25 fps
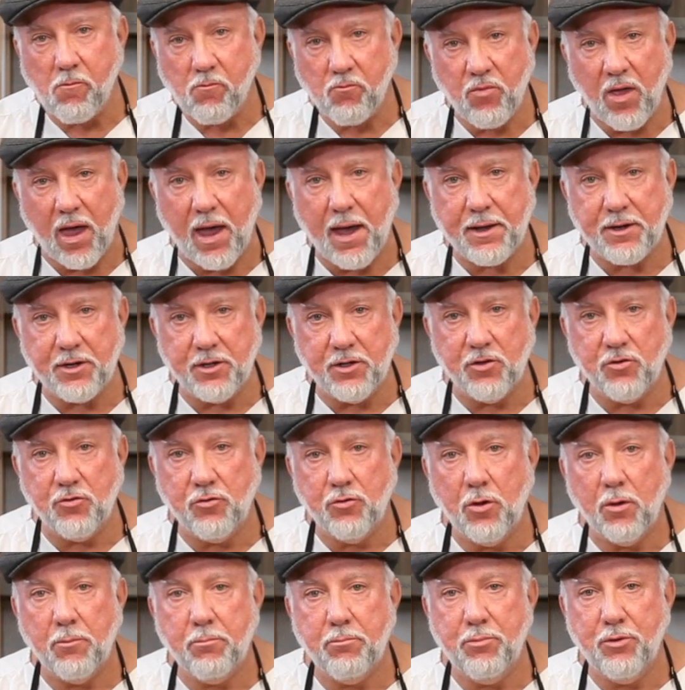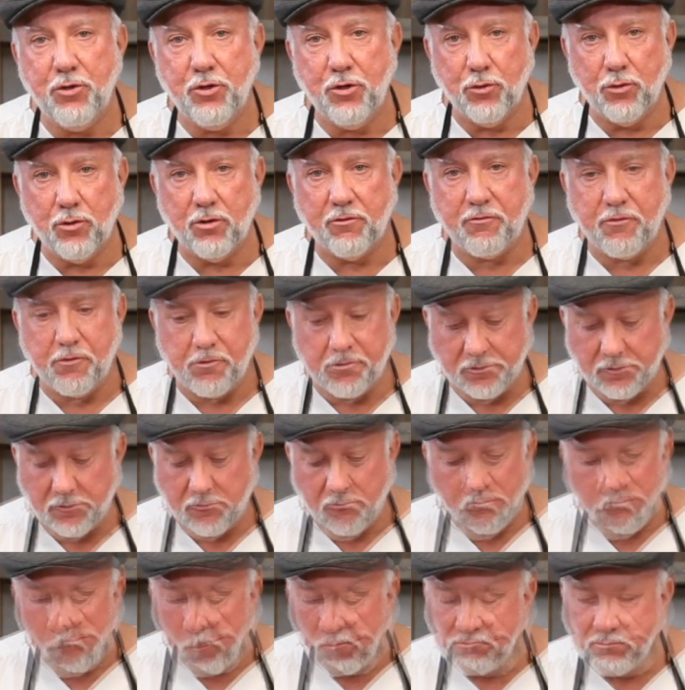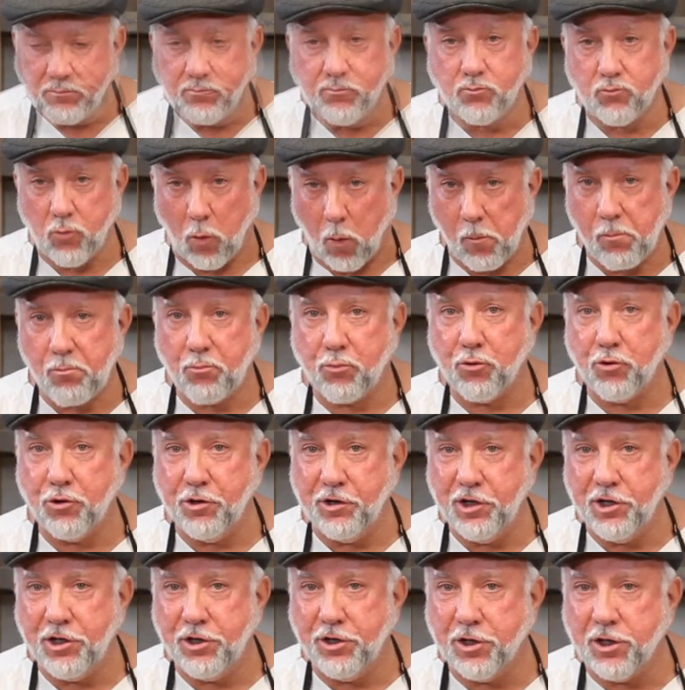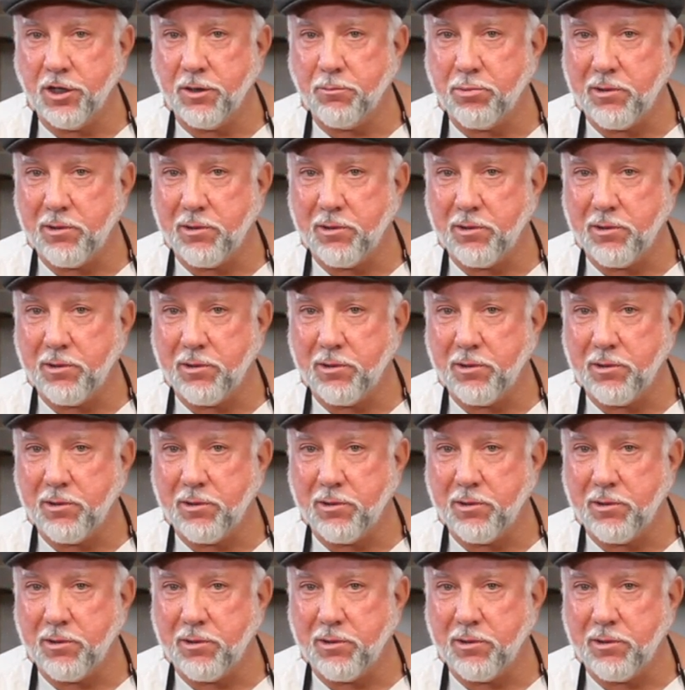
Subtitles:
That is beautiful. Pretty good,